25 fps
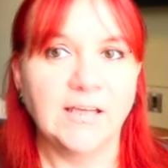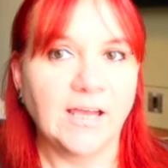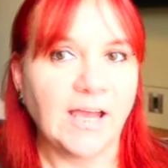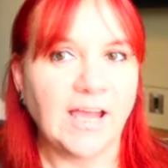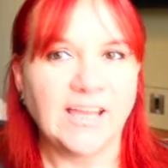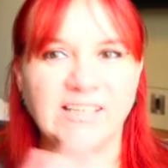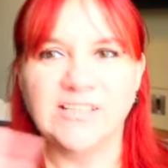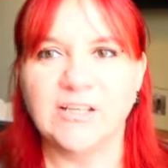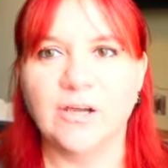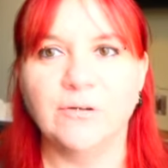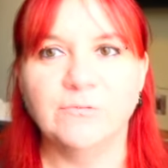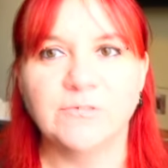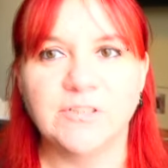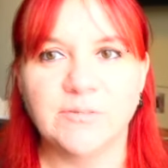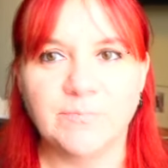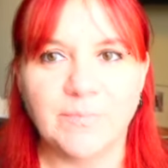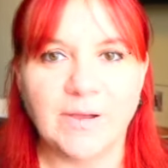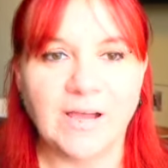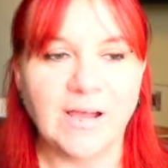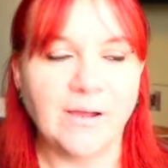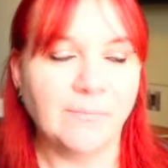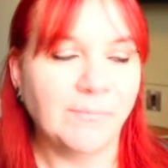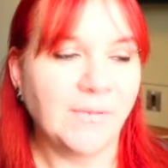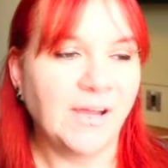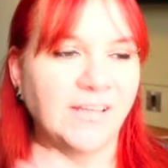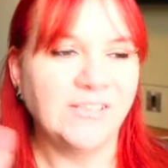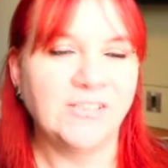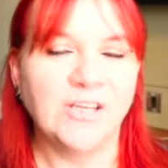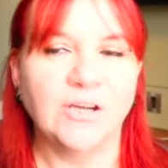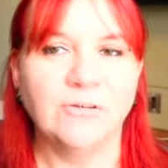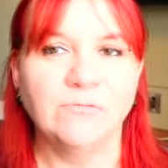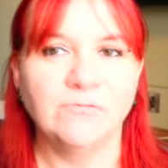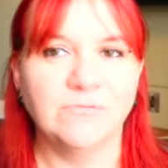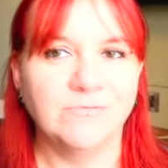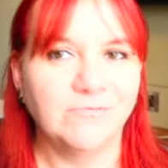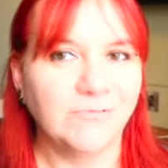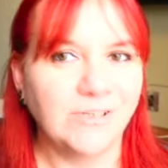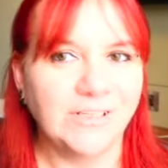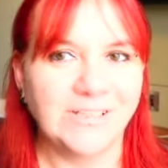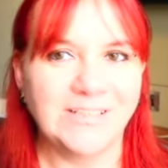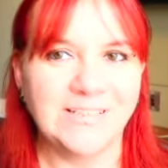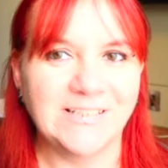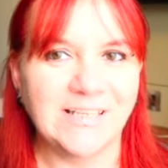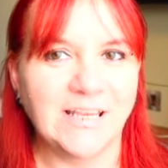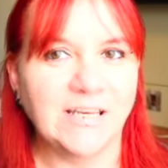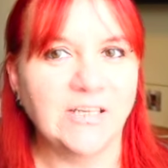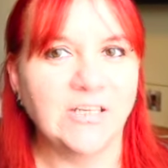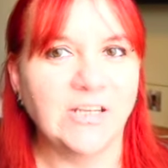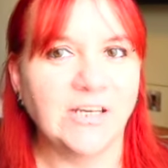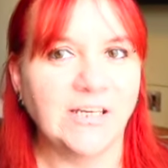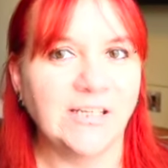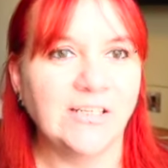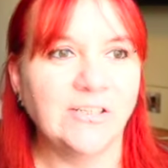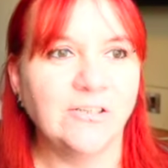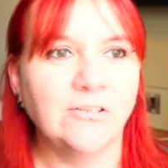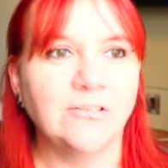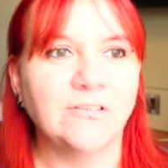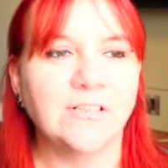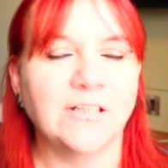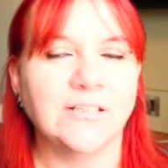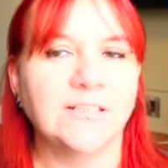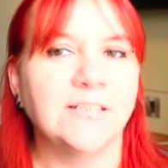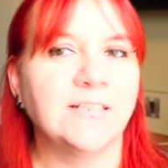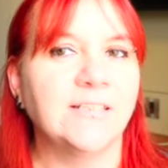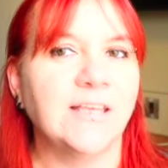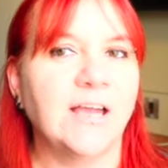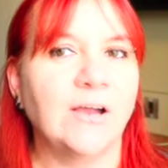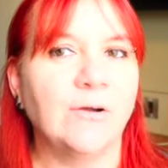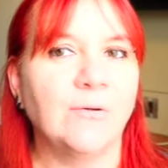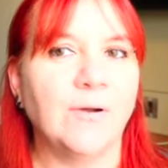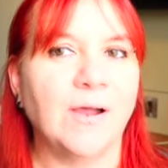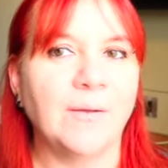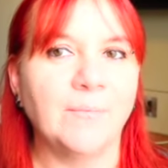I don't spam, I don't really send any newsletters out.